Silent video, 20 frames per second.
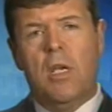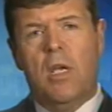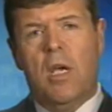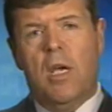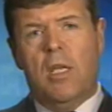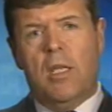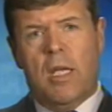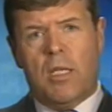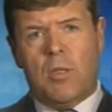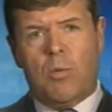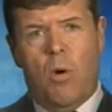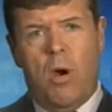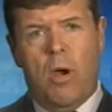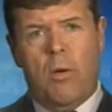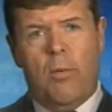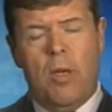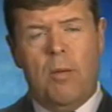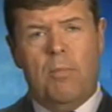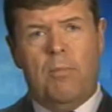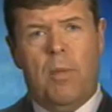And that's
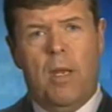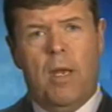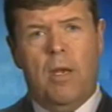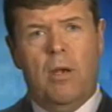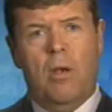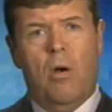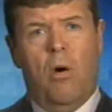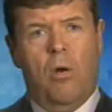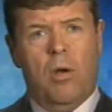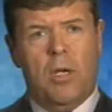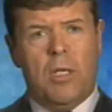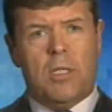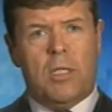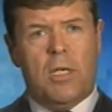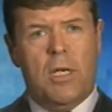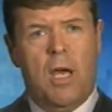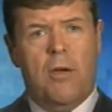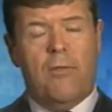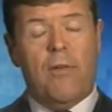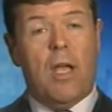why we've been honest
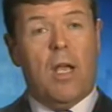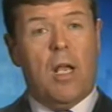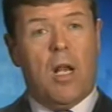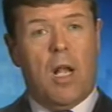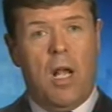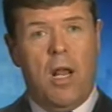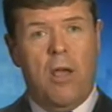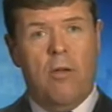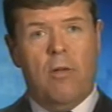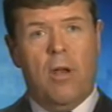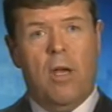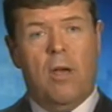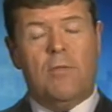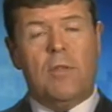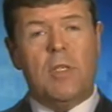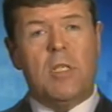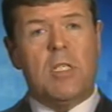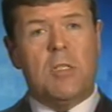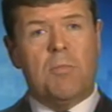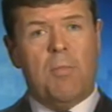enough and clear enough
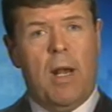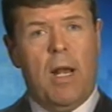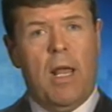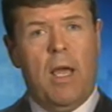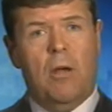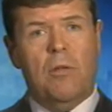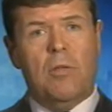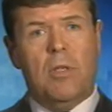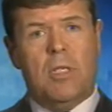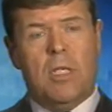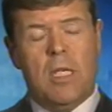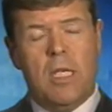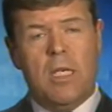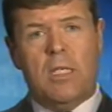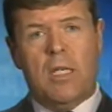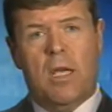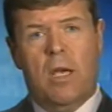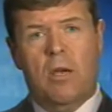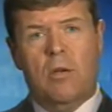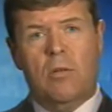to spell out the
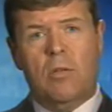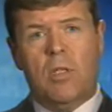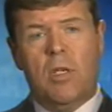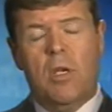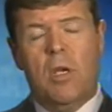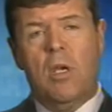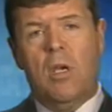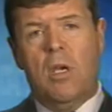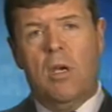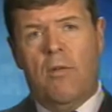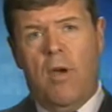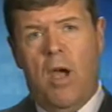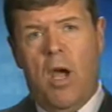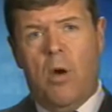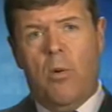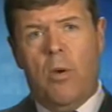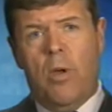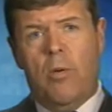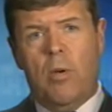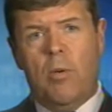details of
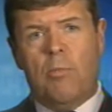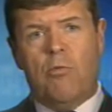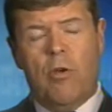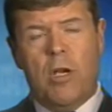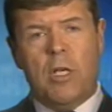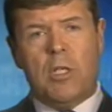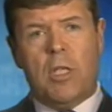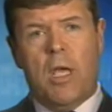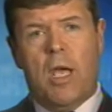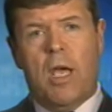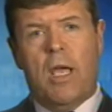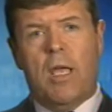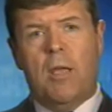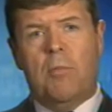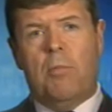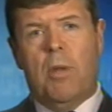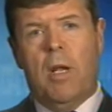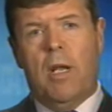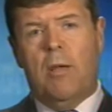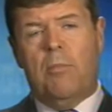how we would bridge that
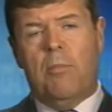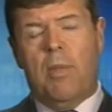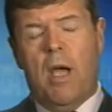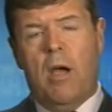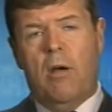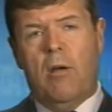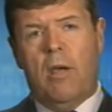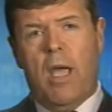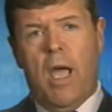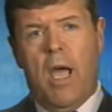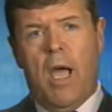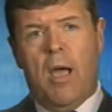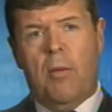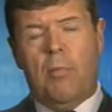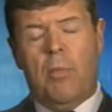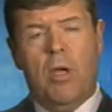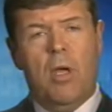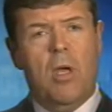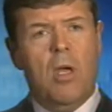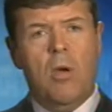£8 billion
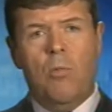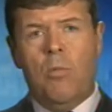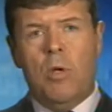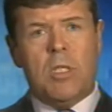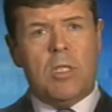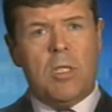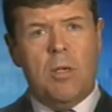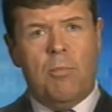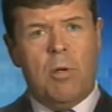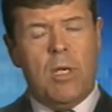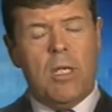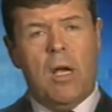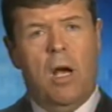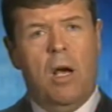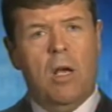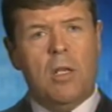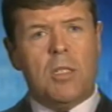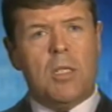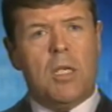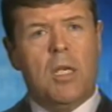gap. We're simply
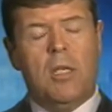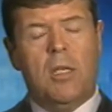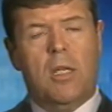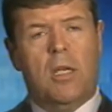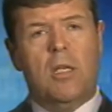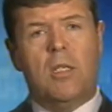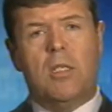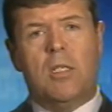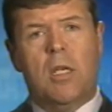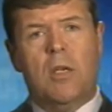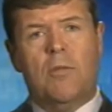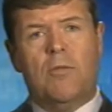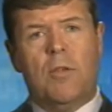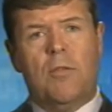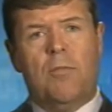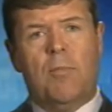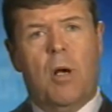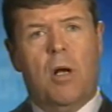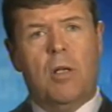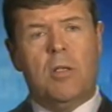asking the
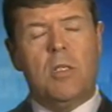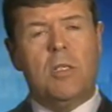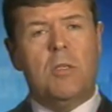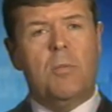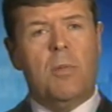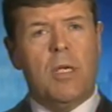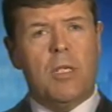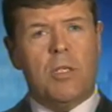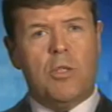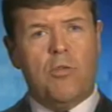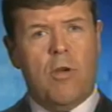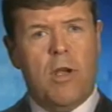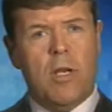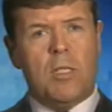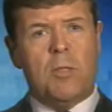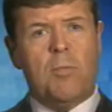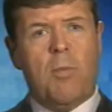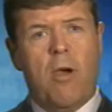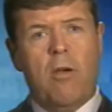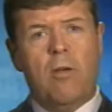Conservative Party to be as
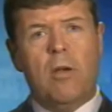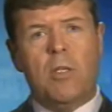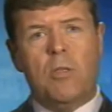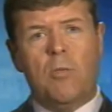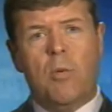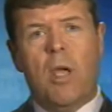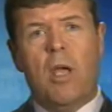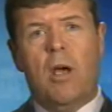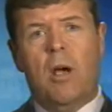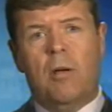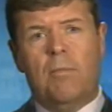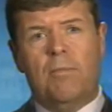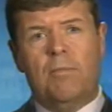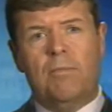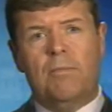transparent as we are.